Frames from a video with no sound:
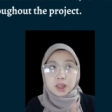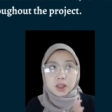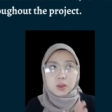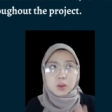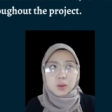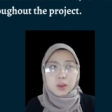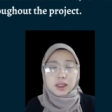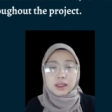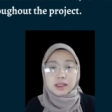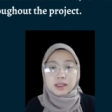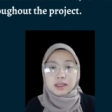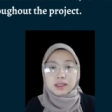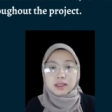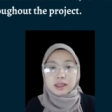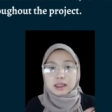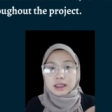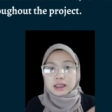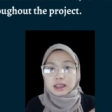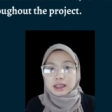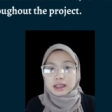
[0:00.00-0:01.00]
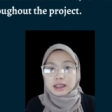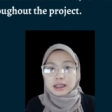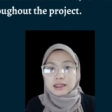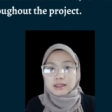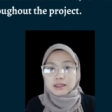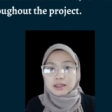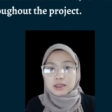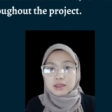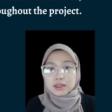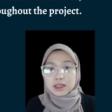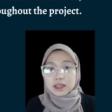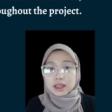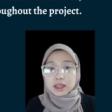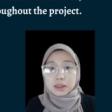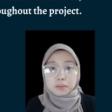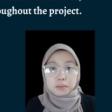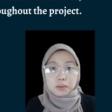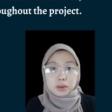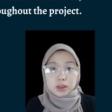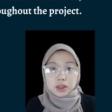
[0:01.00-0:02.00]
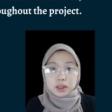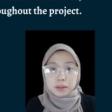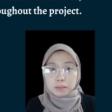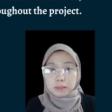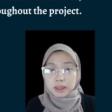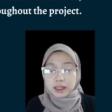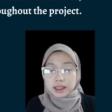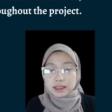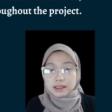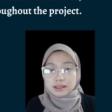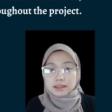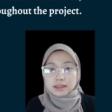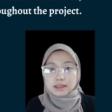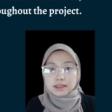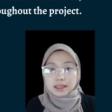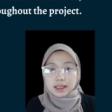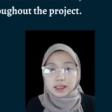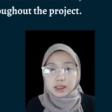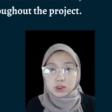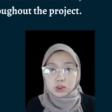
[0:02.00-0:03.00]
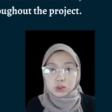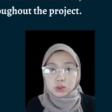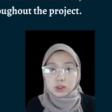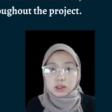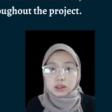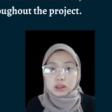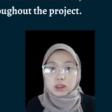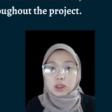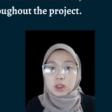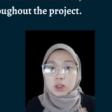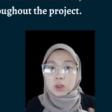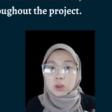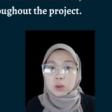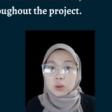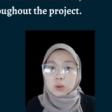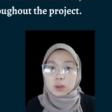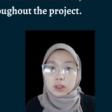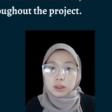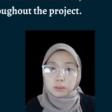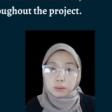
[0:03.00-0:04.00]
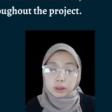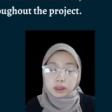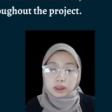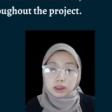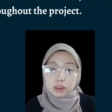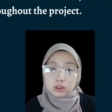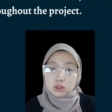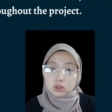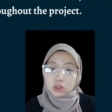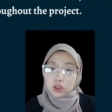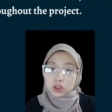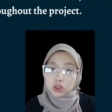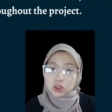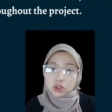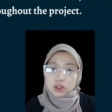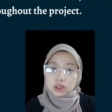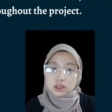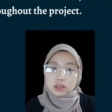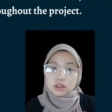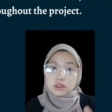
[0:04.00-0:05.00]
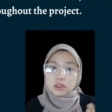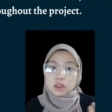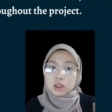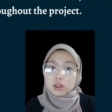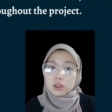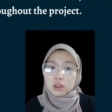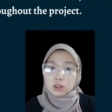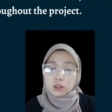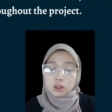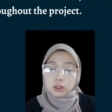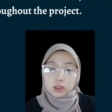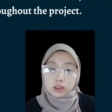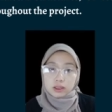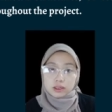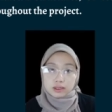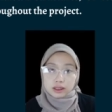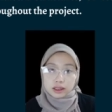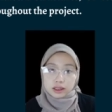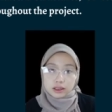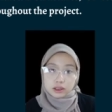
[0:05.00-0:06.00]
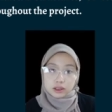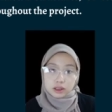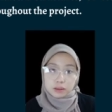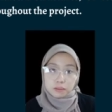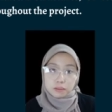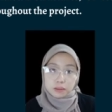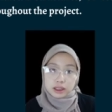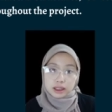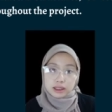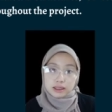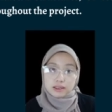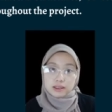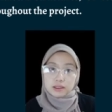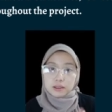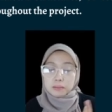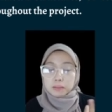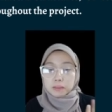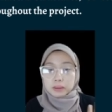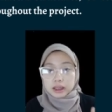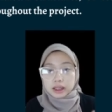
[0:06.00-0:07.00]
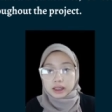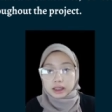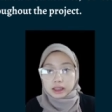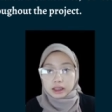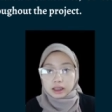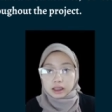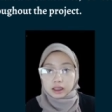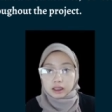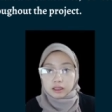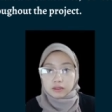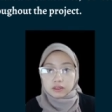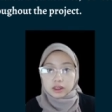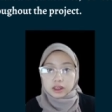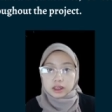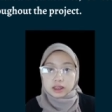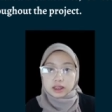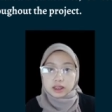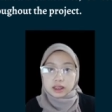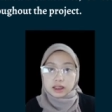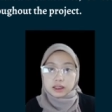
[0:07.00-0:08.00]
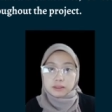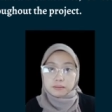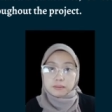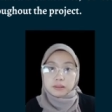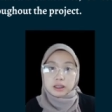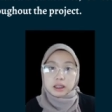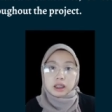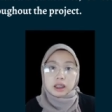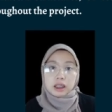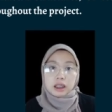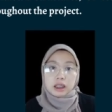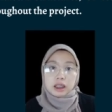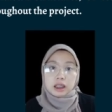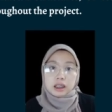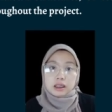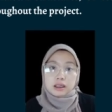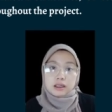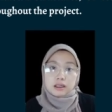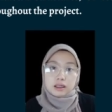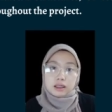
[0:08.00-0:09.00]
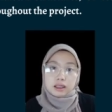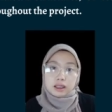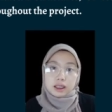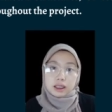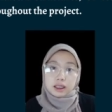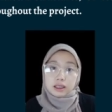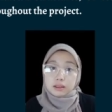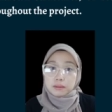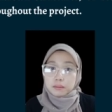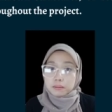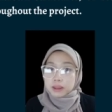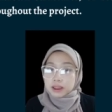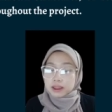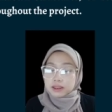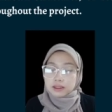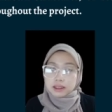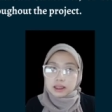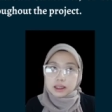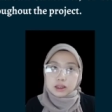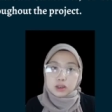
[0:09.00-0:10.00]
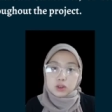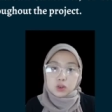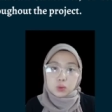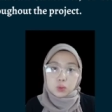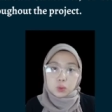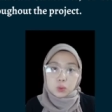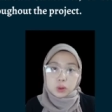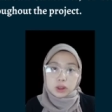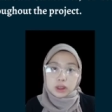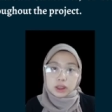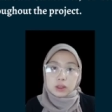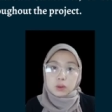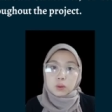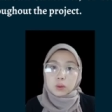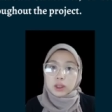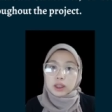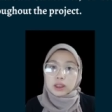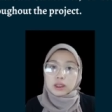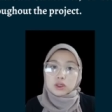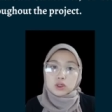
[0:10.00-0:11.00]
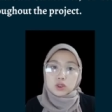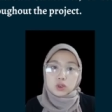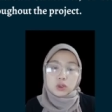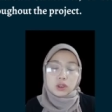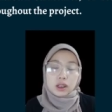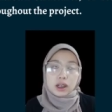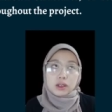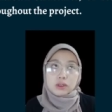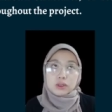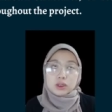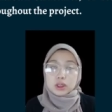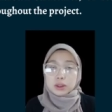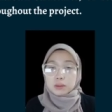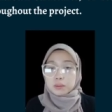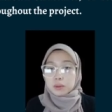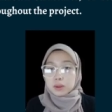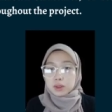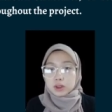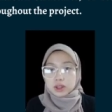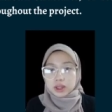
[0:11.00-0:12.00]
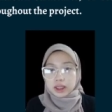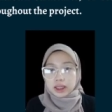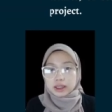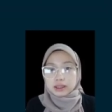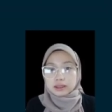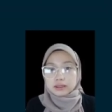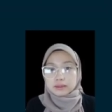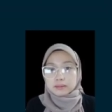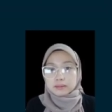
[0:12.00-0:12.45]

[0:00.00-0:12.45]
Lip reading: Whether it's creating project plans, schedule, work breakdown structures, or cost estimates, planning gives the team and baseline to work with throughout the project.